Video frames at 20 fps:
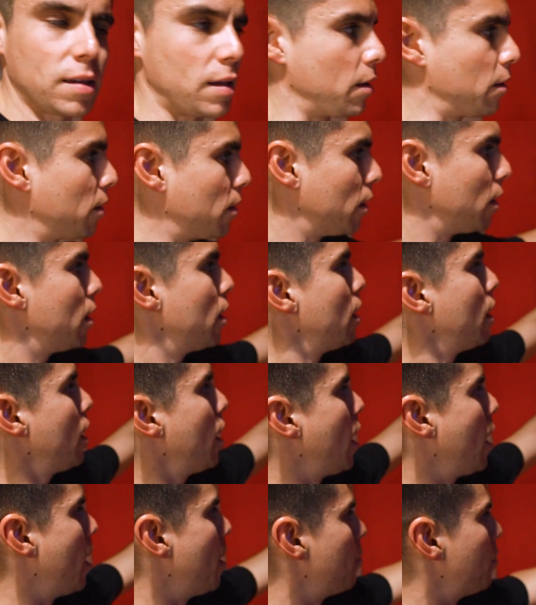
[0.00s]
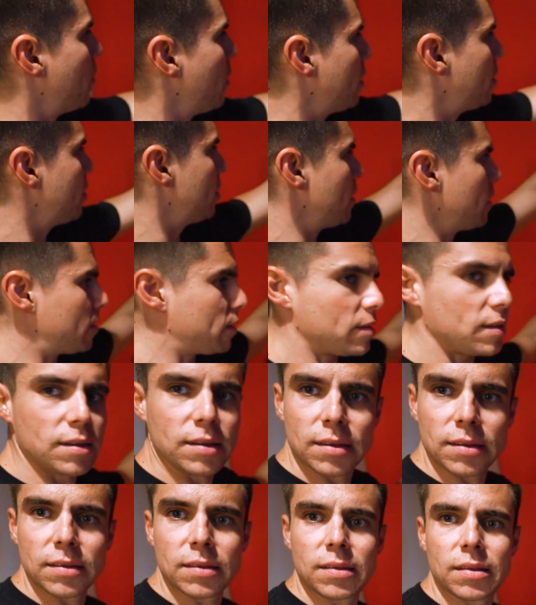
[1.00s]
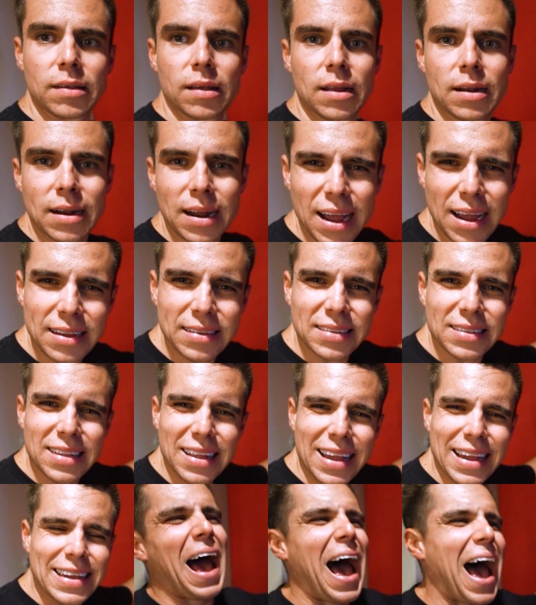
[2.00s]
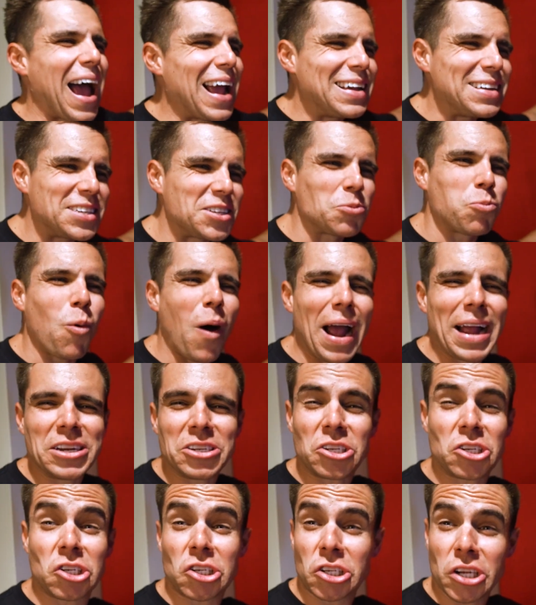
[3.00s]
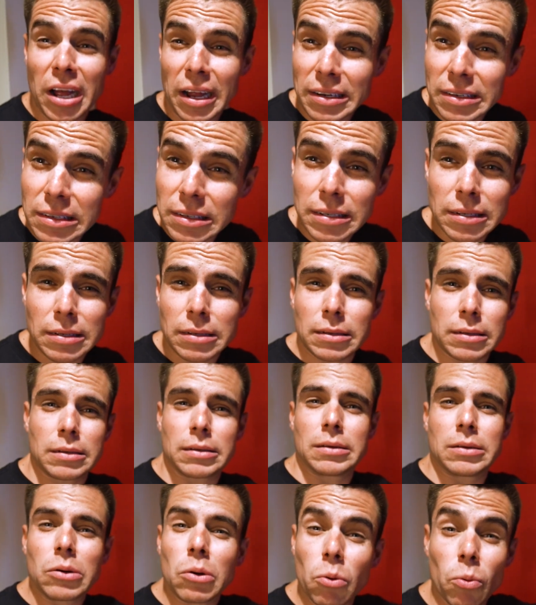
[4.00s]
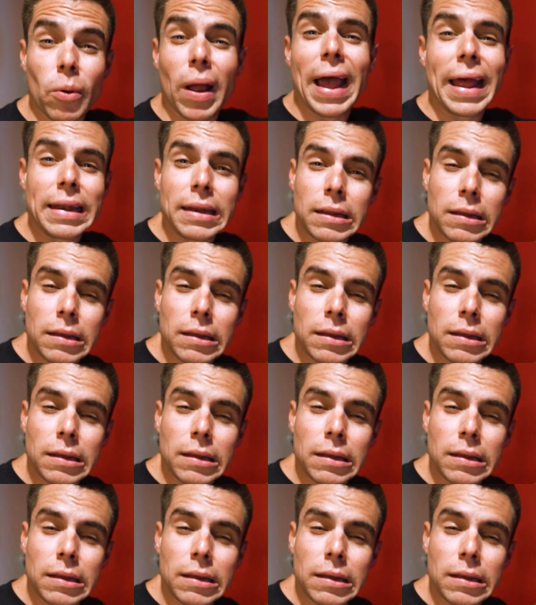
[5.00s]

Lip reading: here, but this is a nice like eyes wide shut red.